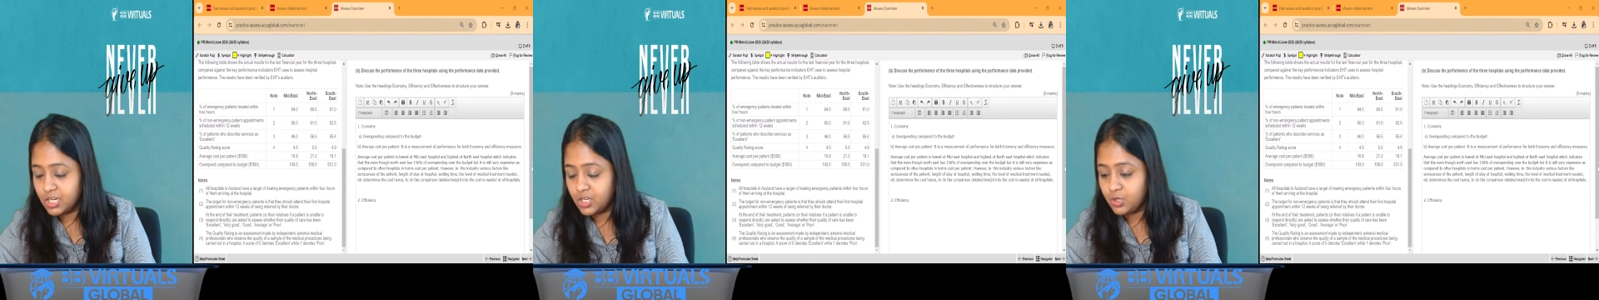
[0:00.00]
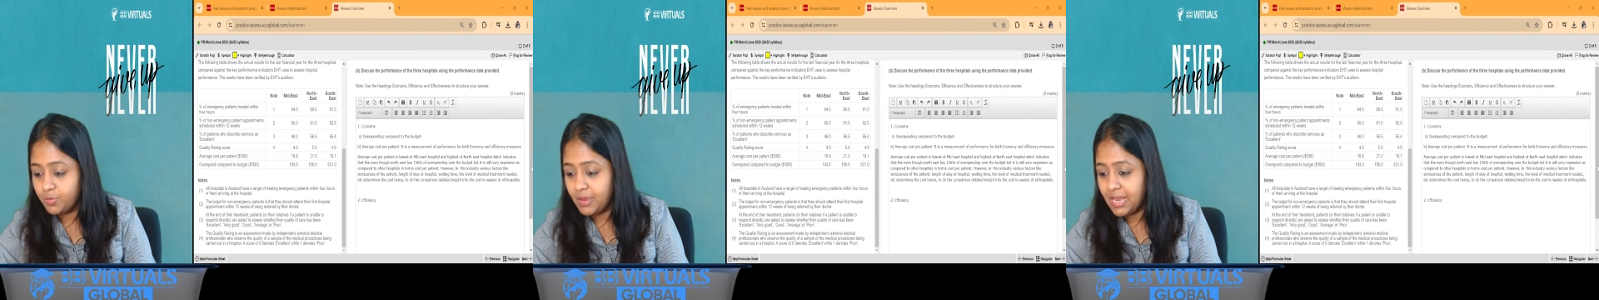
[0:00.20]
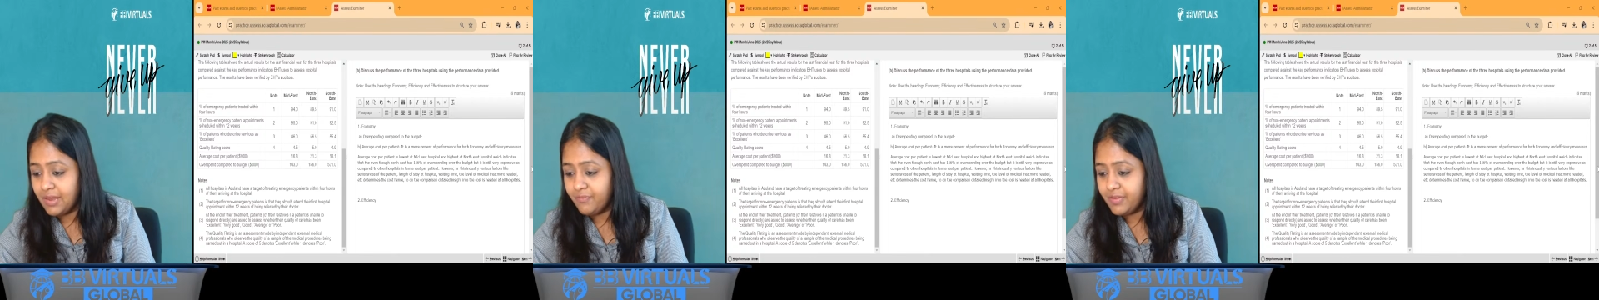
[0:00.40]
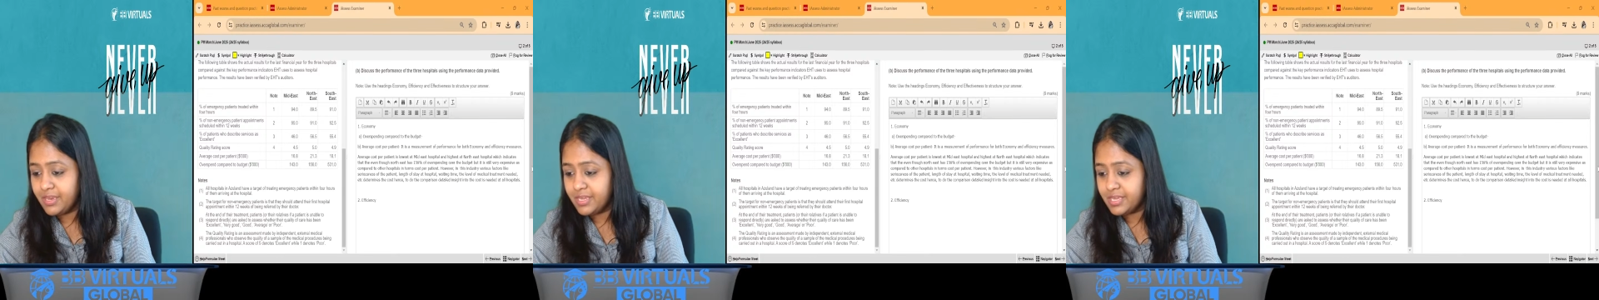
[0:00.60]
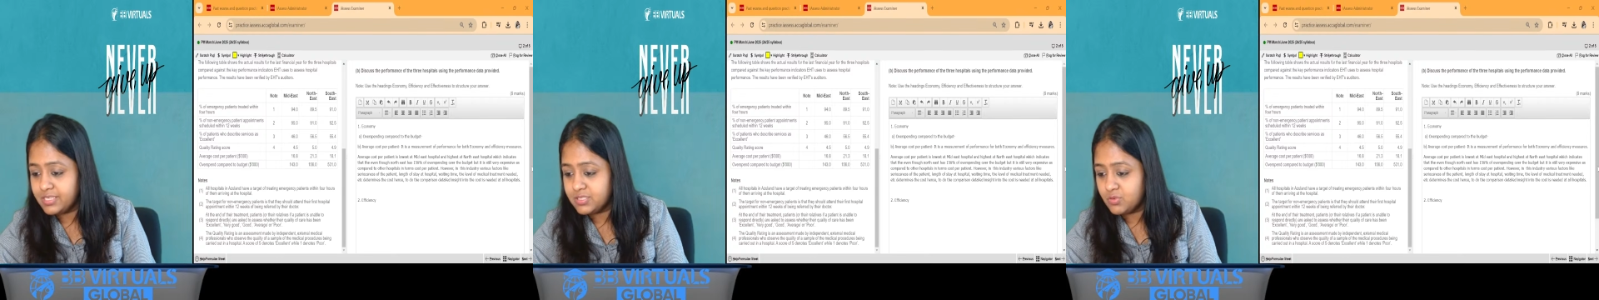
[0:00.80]
12
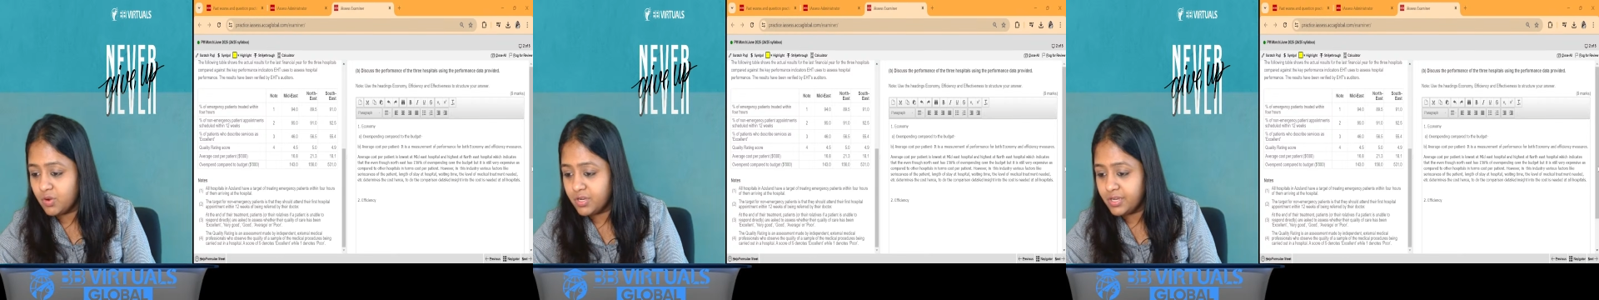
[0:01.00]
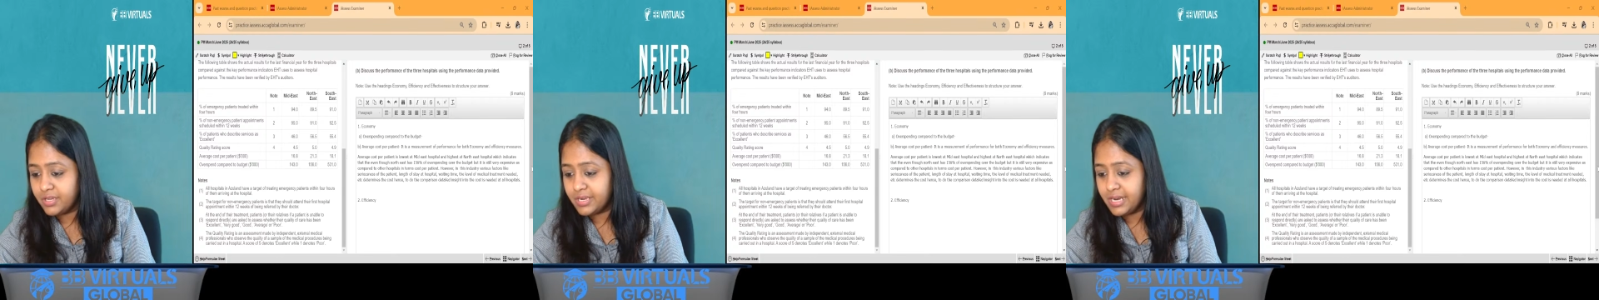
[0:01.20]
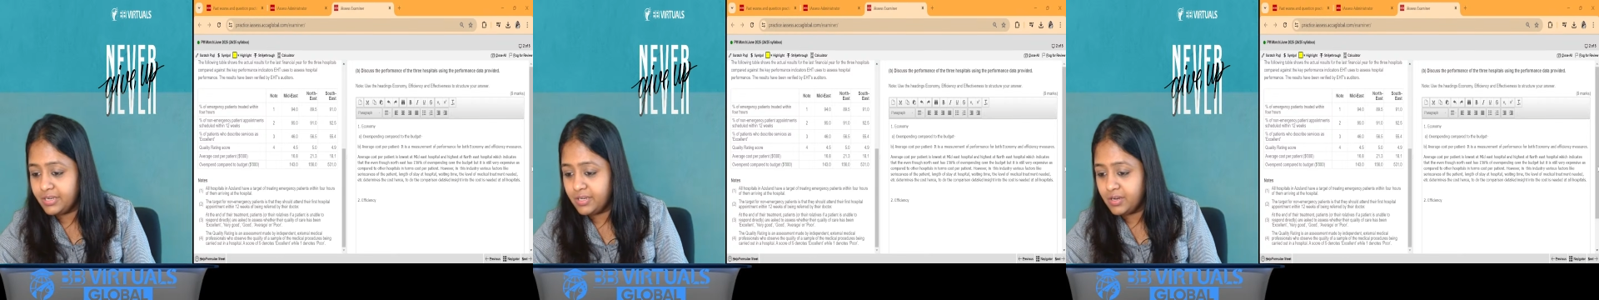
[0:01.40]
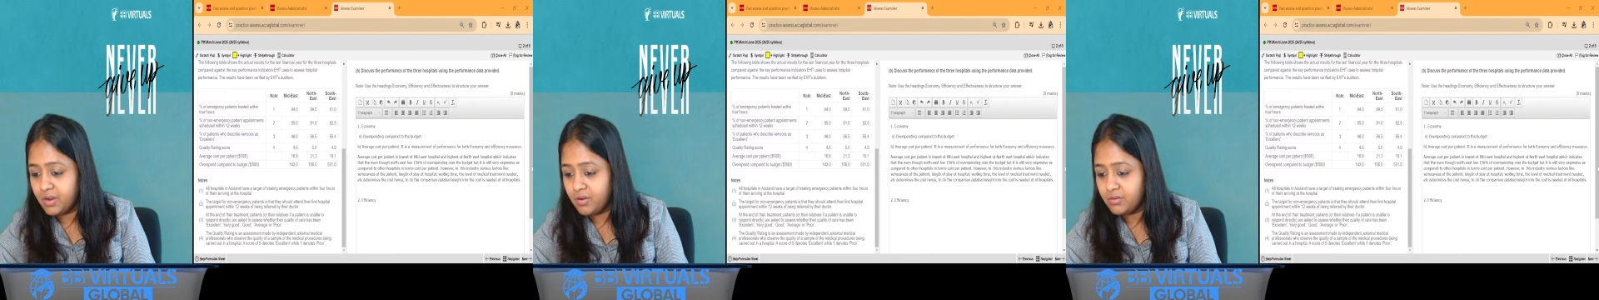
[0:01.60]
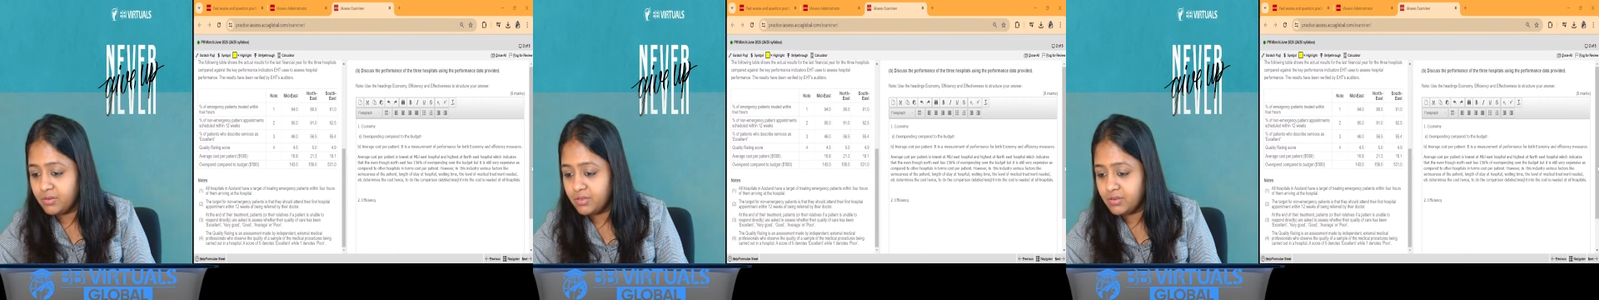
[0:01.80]
week is not a great
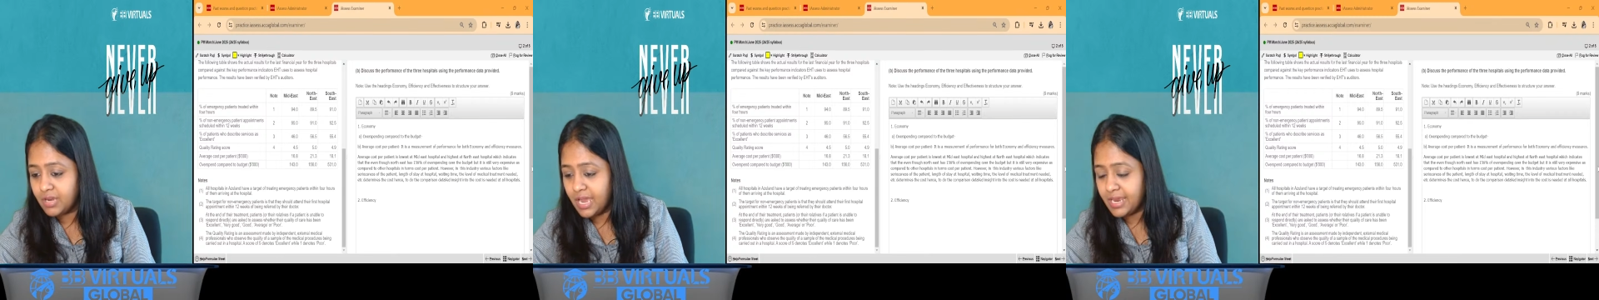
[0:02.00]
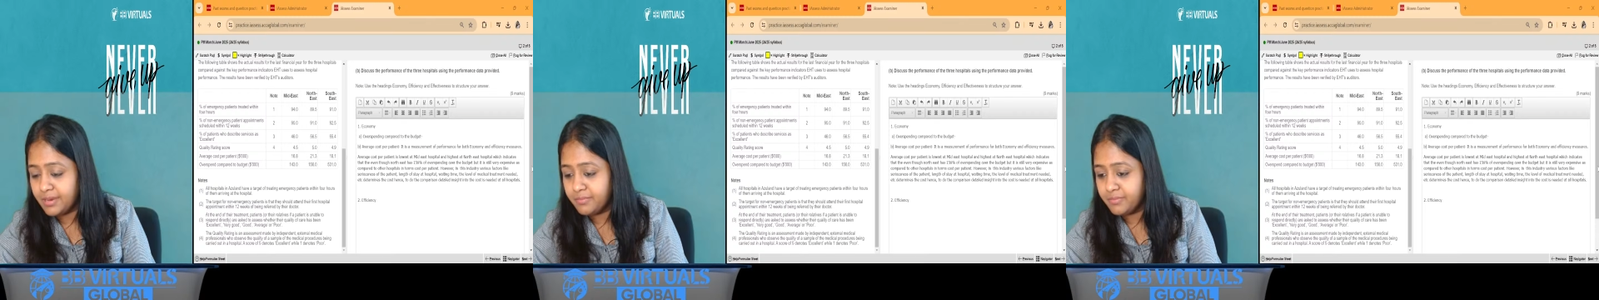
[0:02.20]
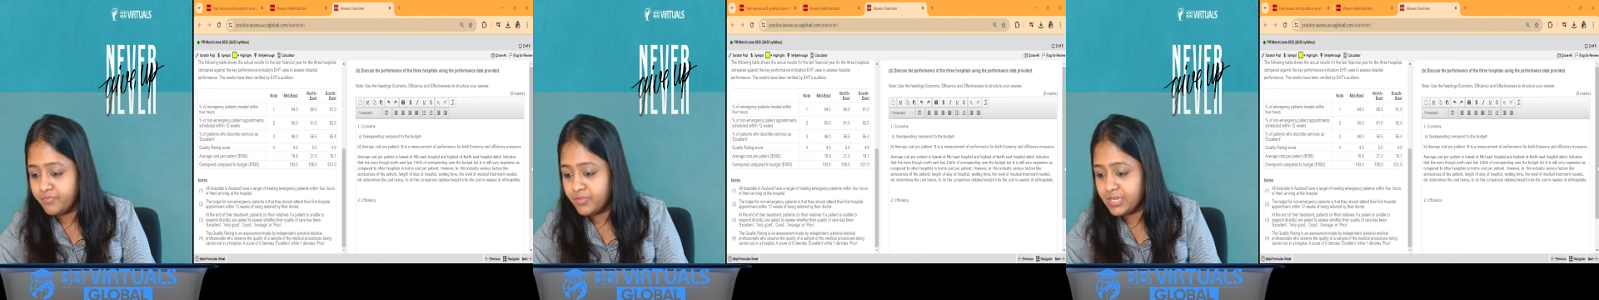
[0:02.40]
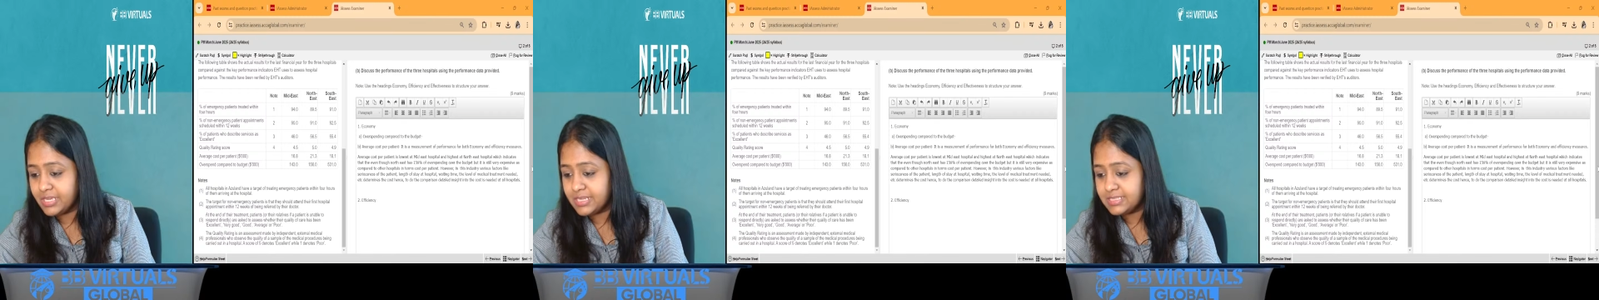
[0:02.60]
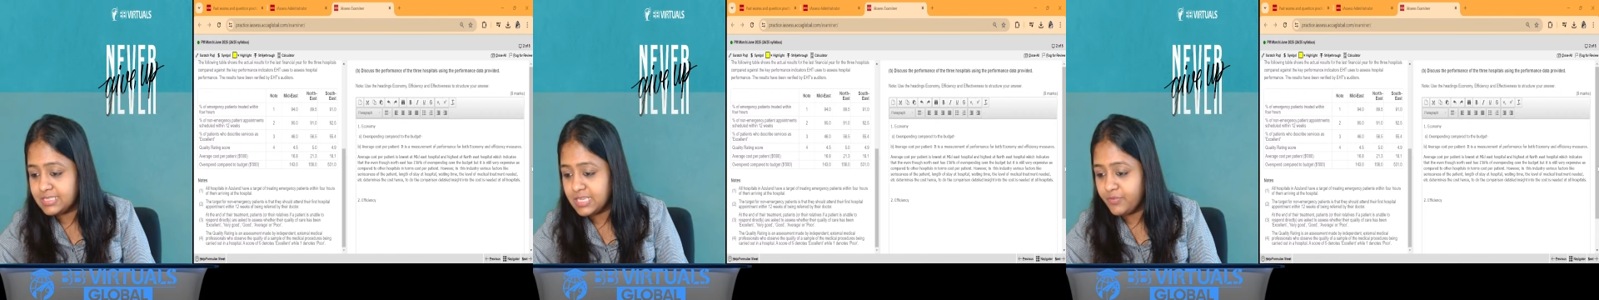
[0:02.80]
around time, we
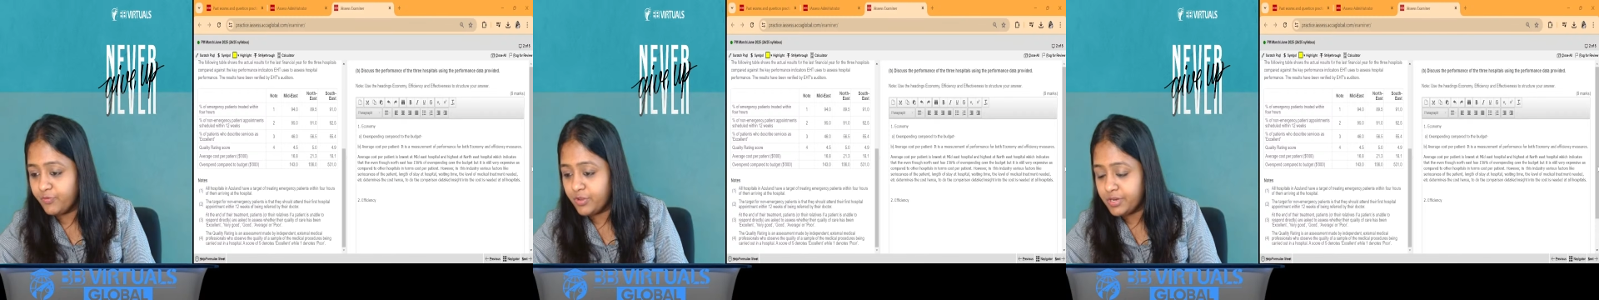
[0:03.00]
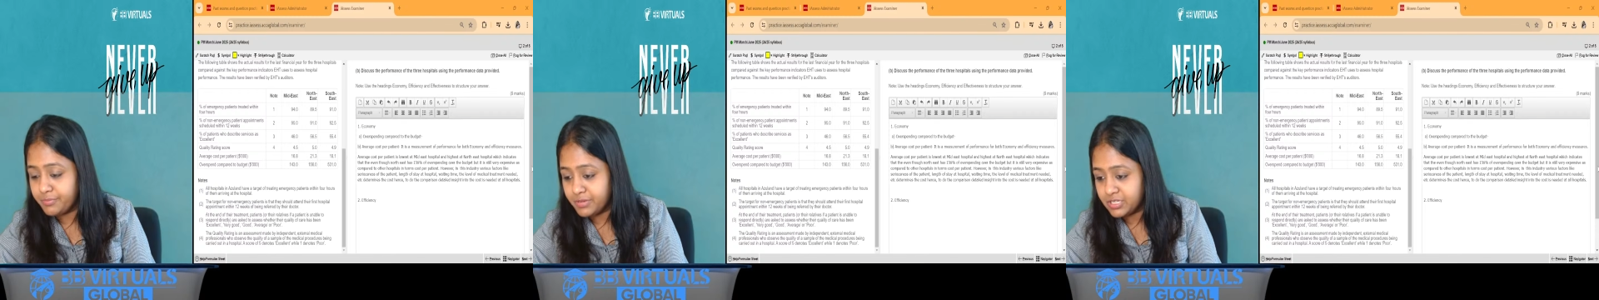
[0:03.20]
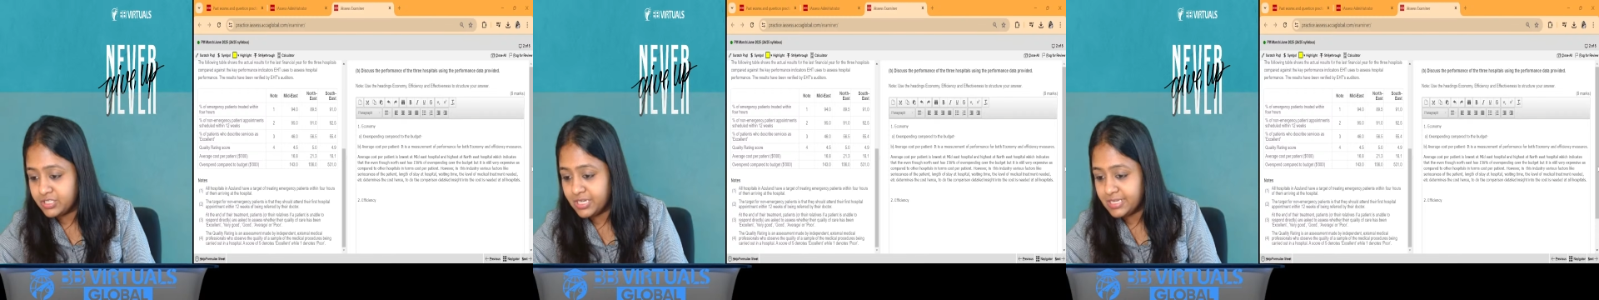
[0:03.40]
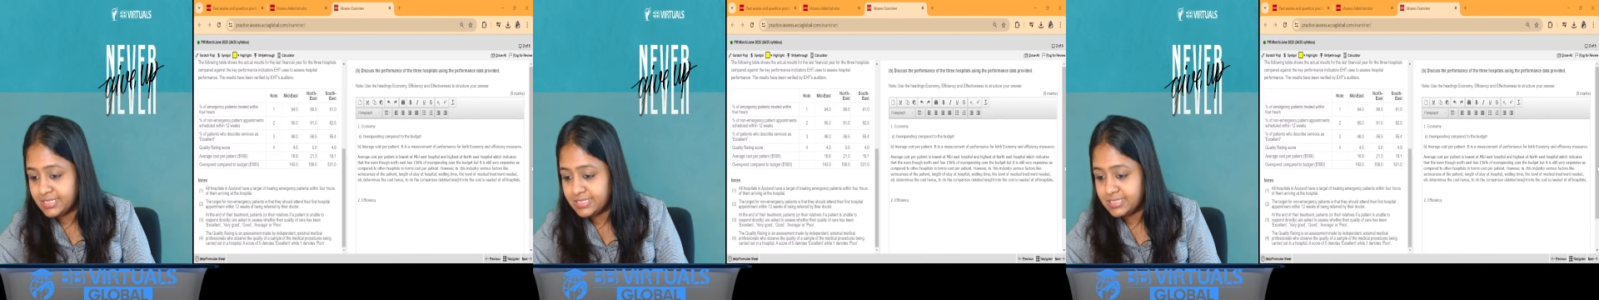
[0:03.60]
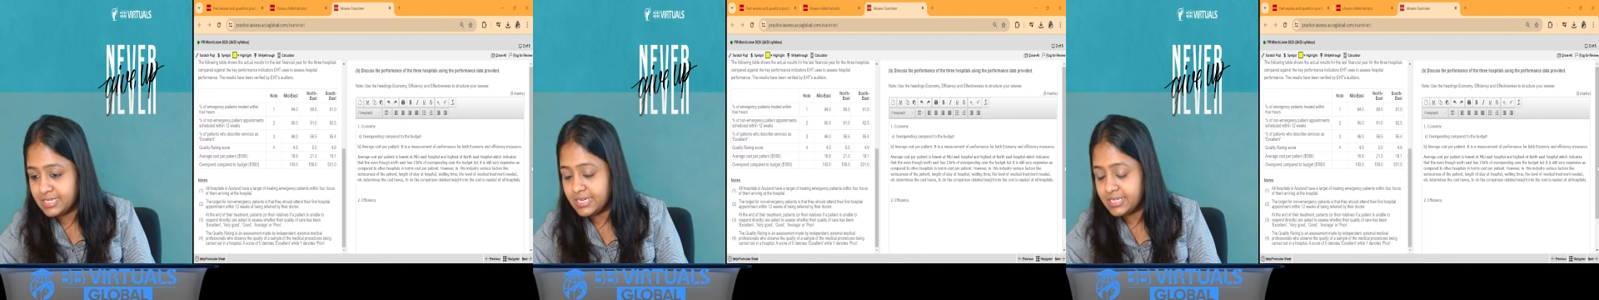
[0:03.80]
can say, for emergency.